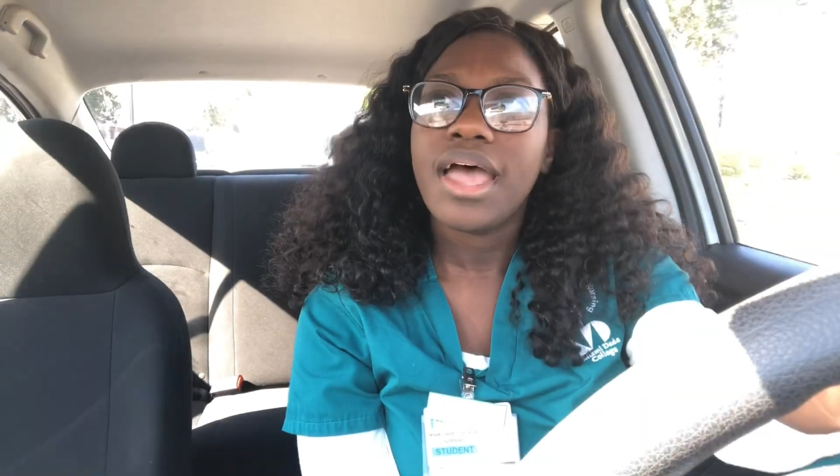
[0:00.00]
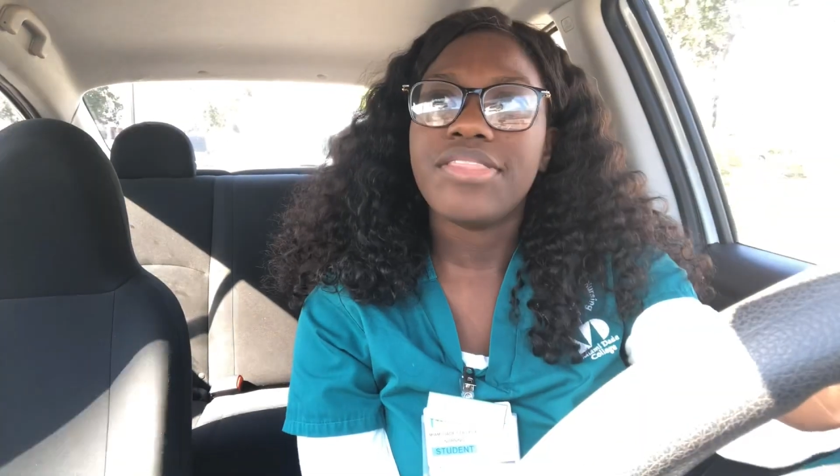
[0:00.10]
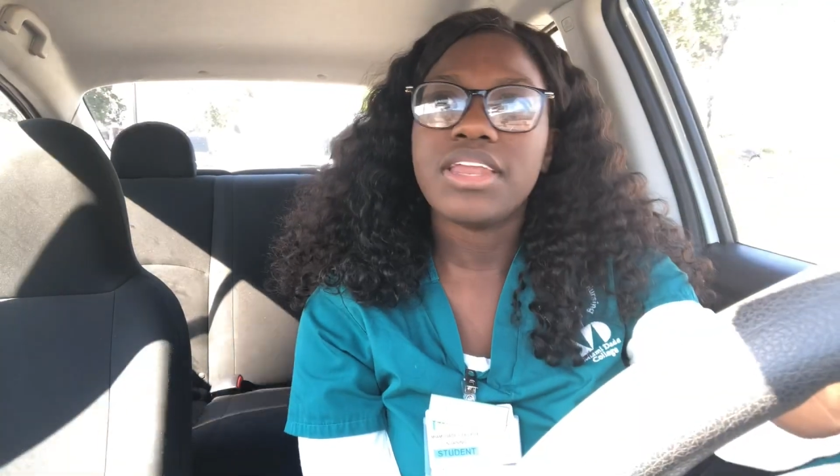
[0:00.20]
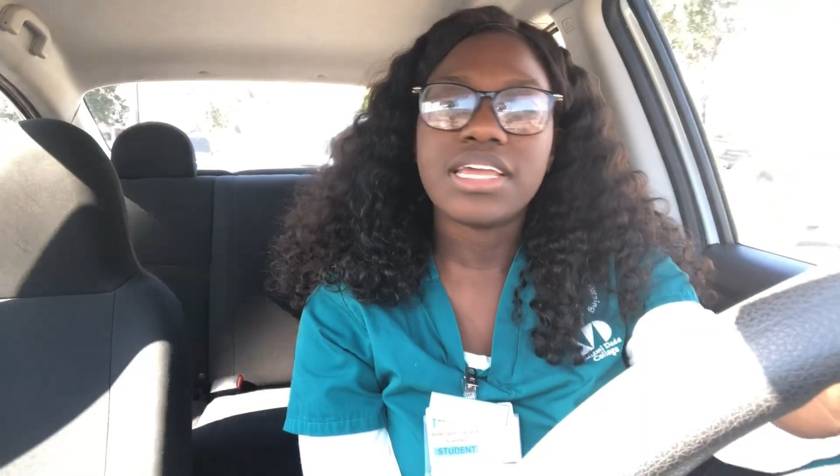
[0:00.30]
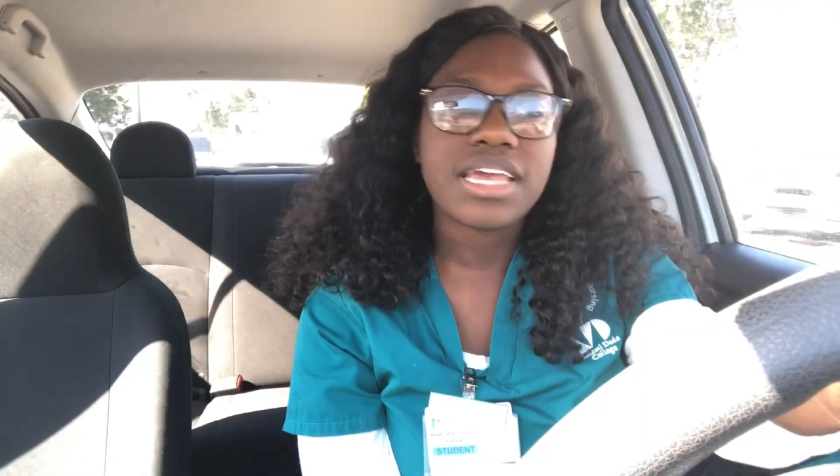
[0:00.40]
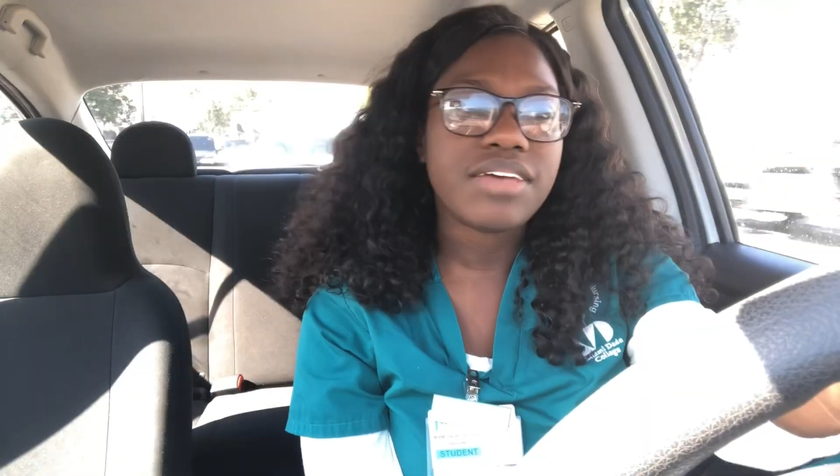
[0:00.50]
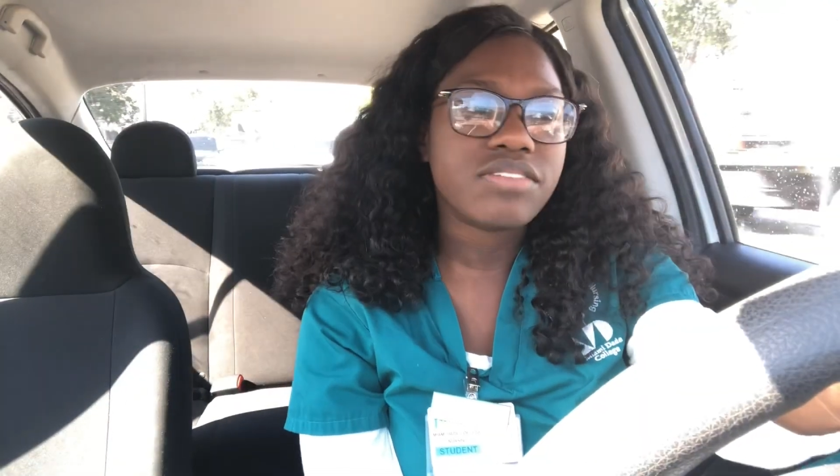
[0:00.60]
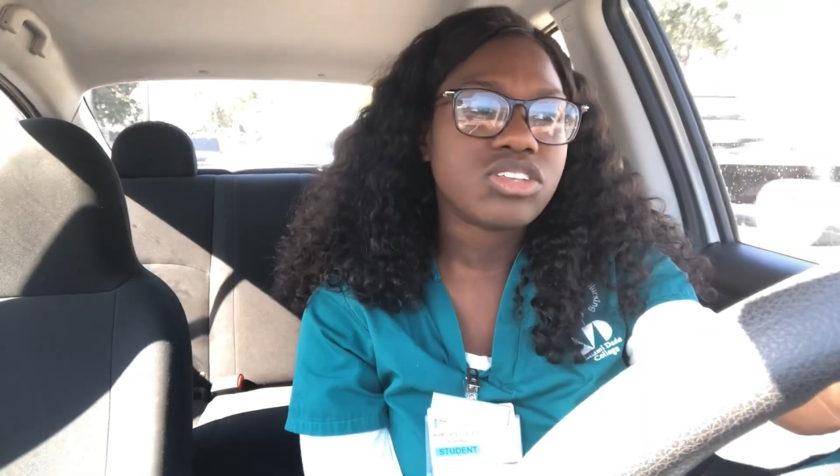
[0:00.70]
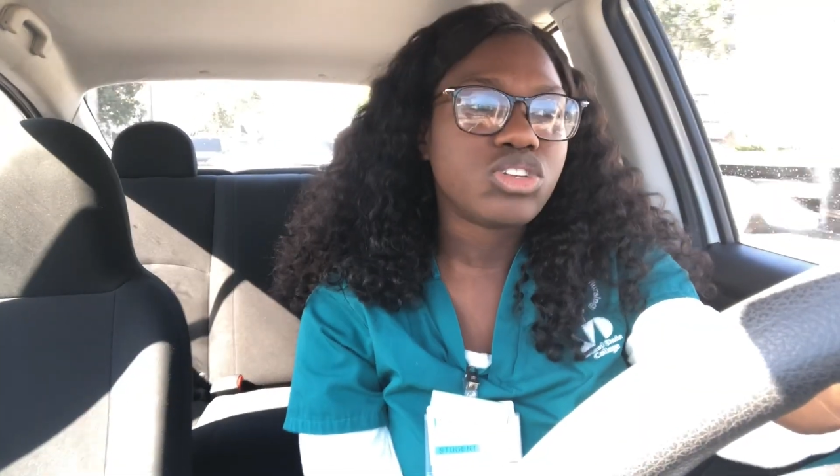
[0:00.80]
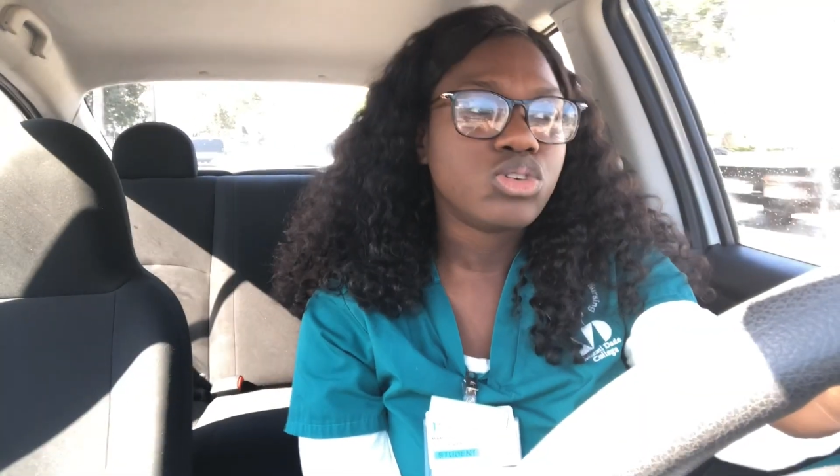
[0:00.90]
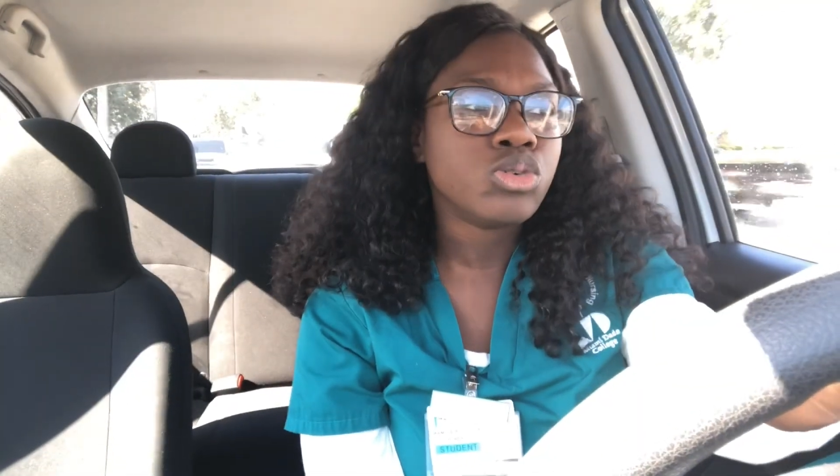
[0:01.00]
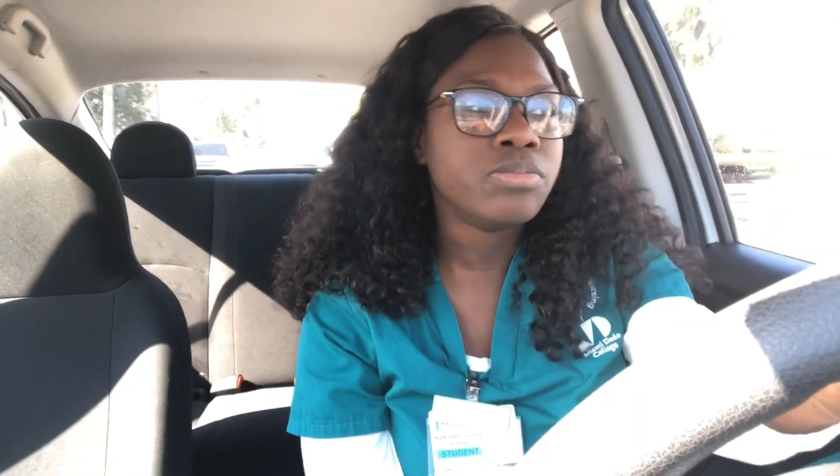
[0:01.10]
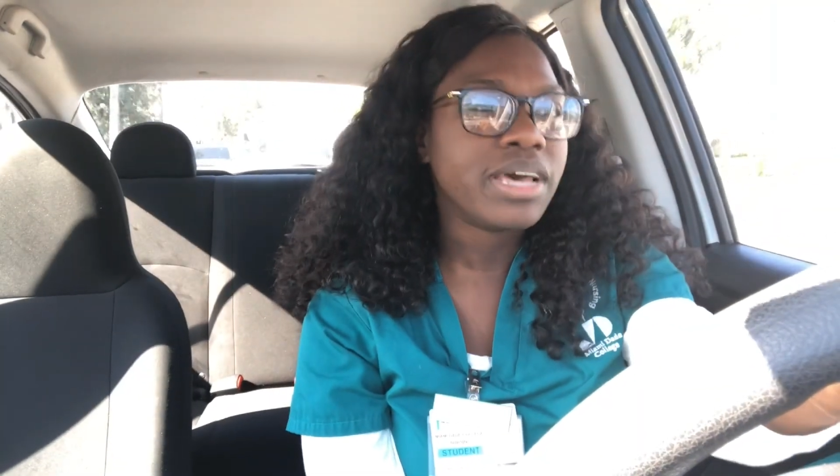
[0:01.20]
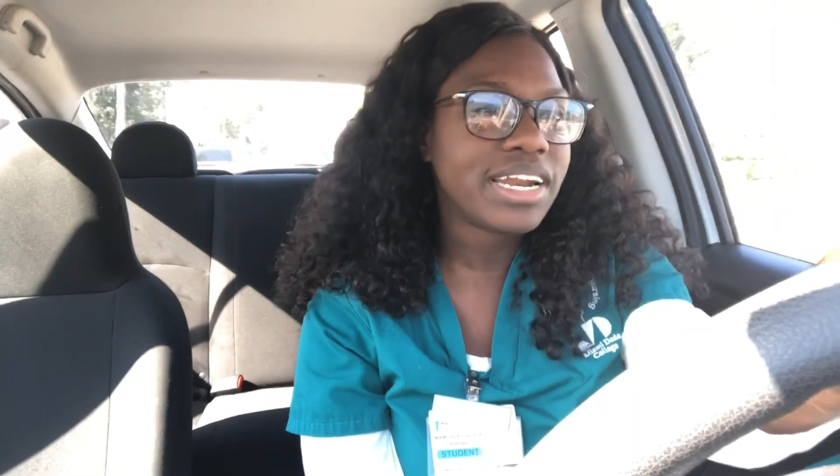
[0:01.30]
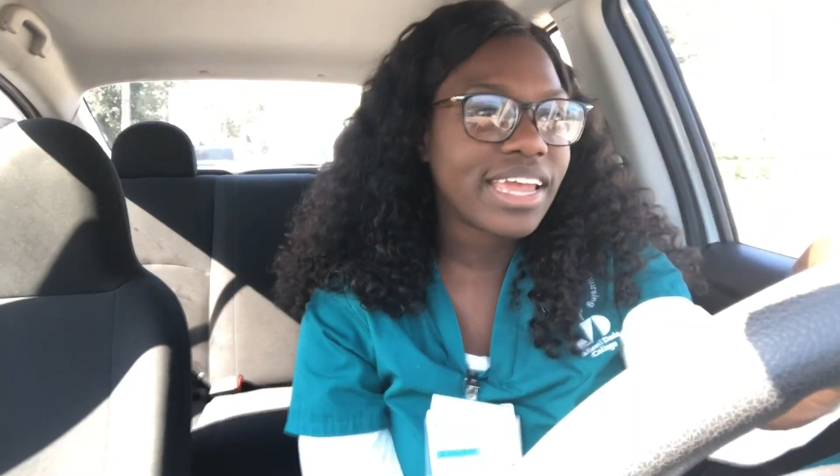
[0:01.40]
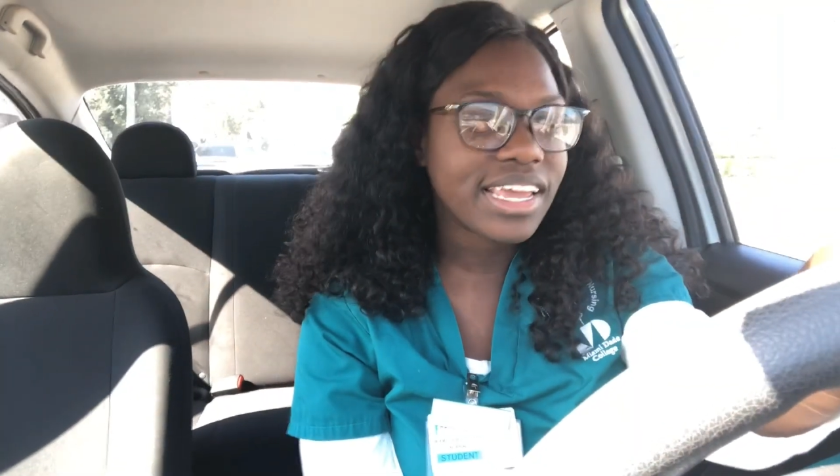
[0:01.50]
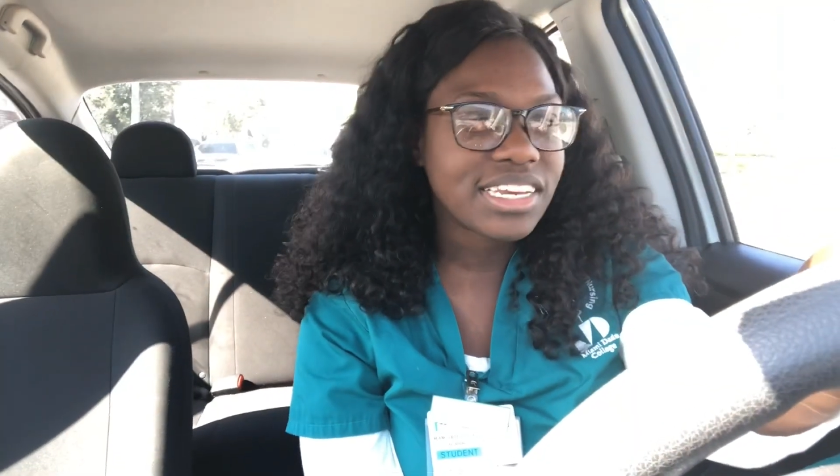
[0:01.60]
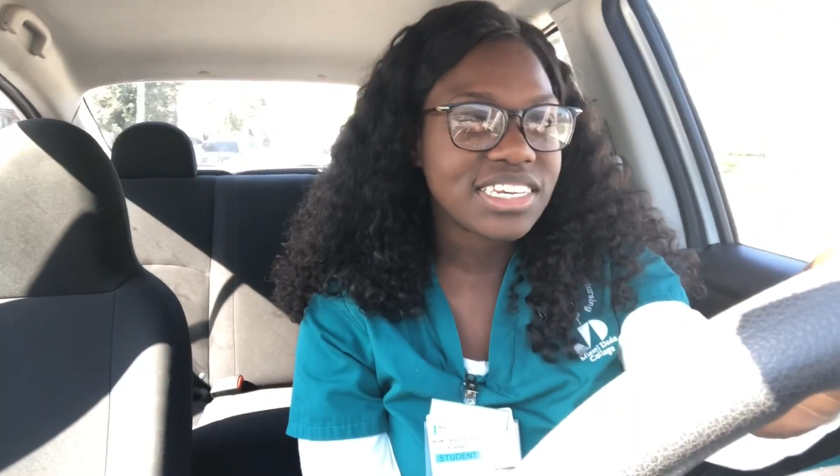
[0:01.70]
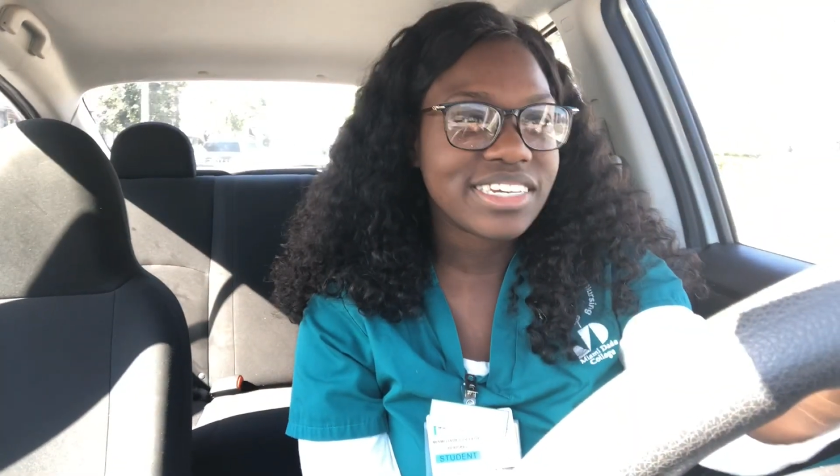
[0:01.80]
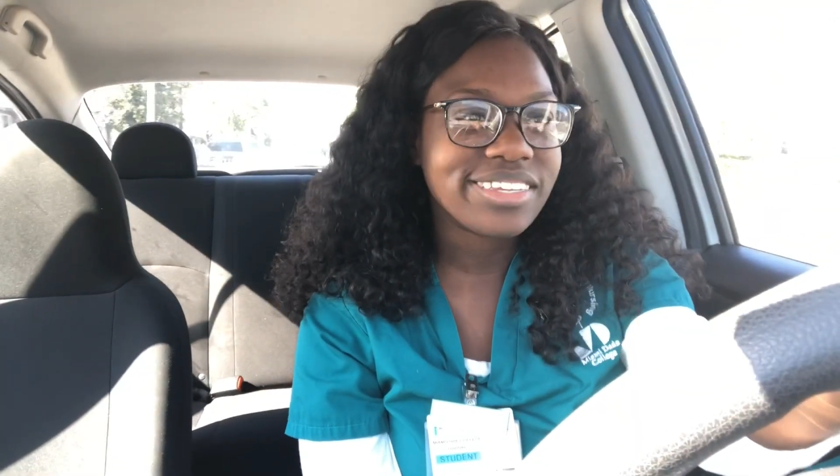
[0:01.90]
and then he gave us two
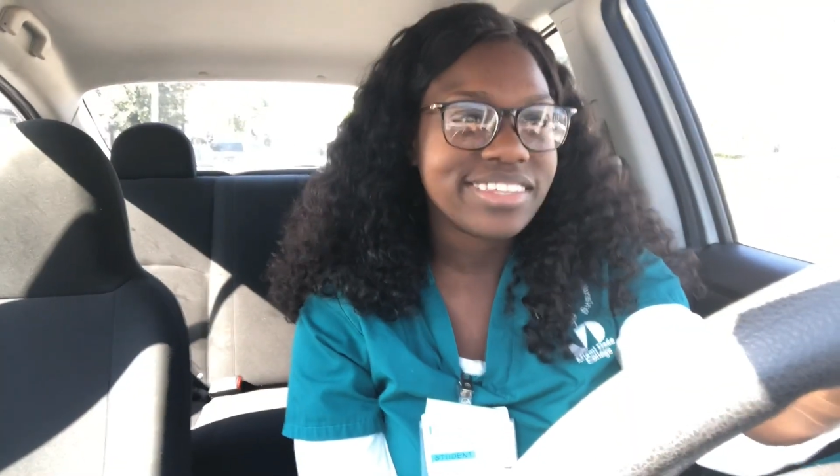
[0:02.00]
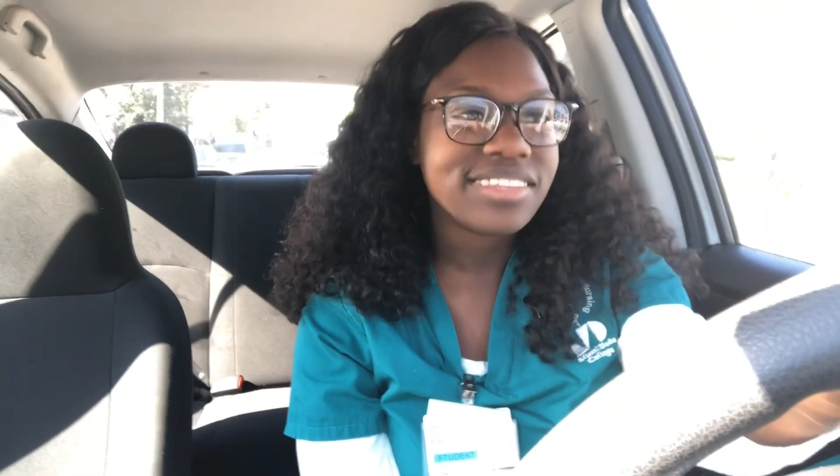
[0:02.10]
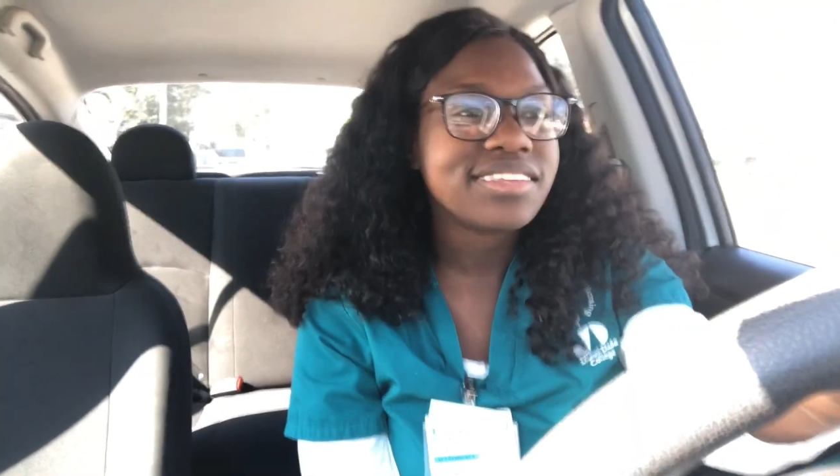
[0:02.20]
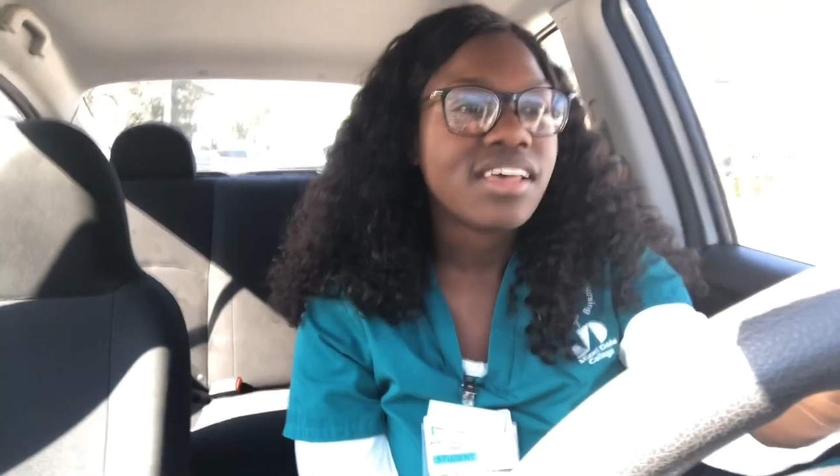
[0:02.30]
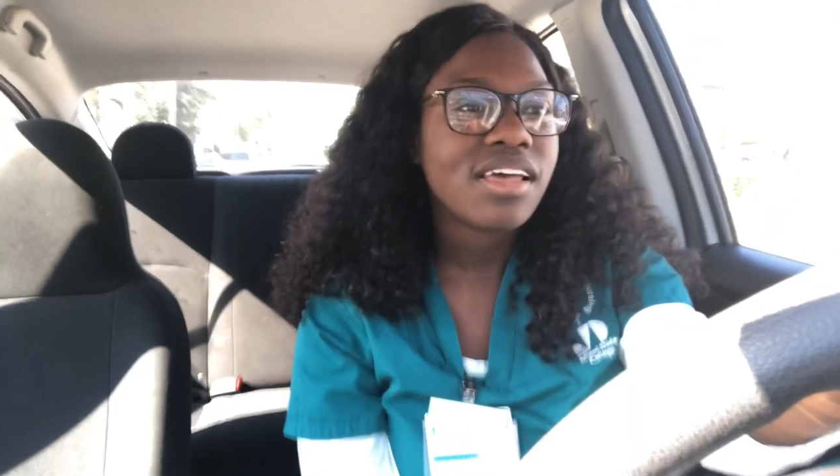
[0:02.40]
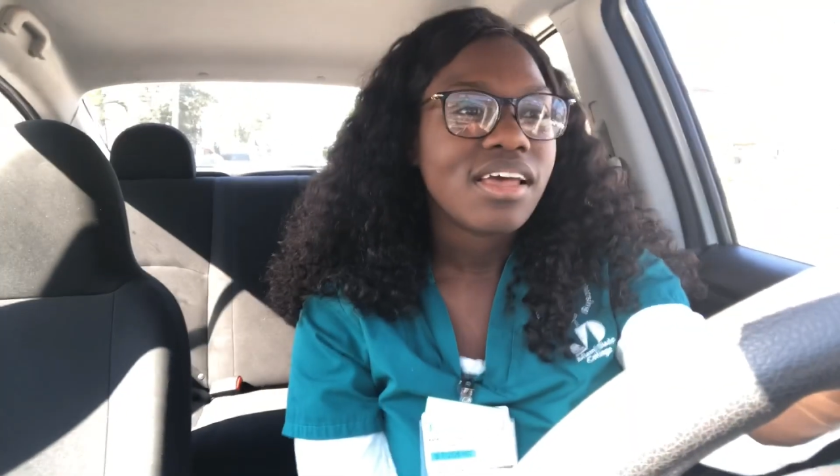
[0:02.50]
medications